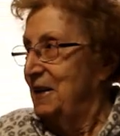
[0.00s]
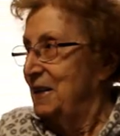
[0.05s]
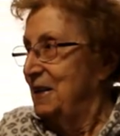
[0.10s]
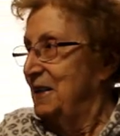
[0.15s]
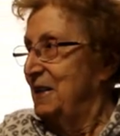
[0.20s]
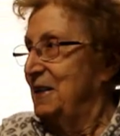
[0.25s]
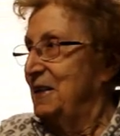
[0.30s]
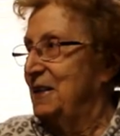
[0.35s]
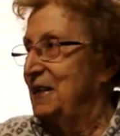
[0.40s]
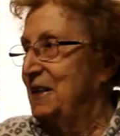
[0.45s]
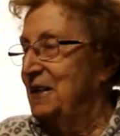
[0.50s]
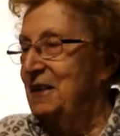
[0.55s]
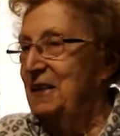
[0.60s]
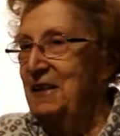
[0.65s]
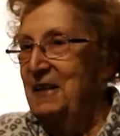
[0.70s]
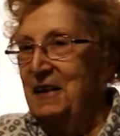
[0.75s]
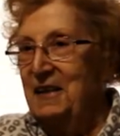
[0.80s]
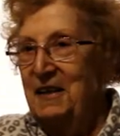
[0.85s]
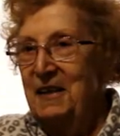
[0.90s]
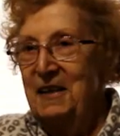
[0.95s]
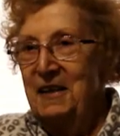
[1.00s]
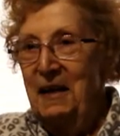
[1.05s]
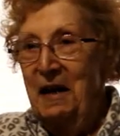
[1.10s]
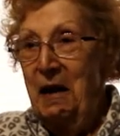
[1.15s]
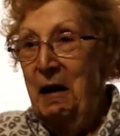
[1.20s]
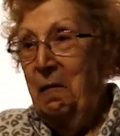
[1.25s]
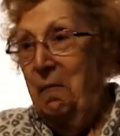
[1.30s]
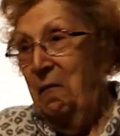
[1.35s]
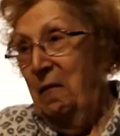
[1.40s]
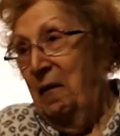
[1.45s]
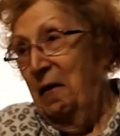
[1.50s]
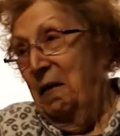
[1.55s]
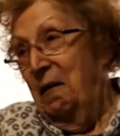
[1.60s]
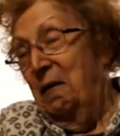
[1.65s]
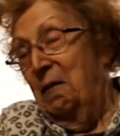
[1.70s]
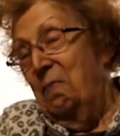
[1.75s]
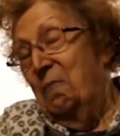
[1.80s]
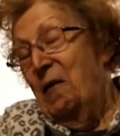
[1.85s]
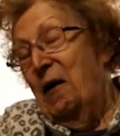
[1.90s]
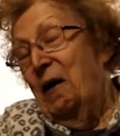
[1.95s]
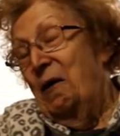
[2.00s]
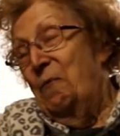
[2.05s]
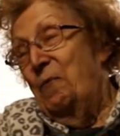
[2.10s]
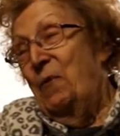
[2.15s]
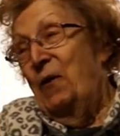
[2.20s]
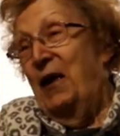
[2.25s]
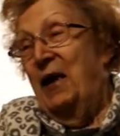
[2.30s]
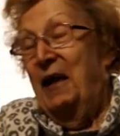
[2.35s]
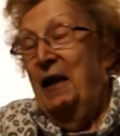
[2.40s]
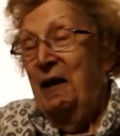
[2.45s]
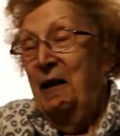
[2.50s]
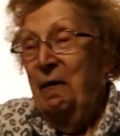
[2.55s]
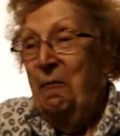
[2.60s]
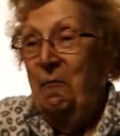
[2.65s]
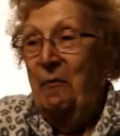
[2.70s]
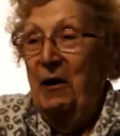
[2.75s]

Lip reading: It could be. Your flag could be on the moon.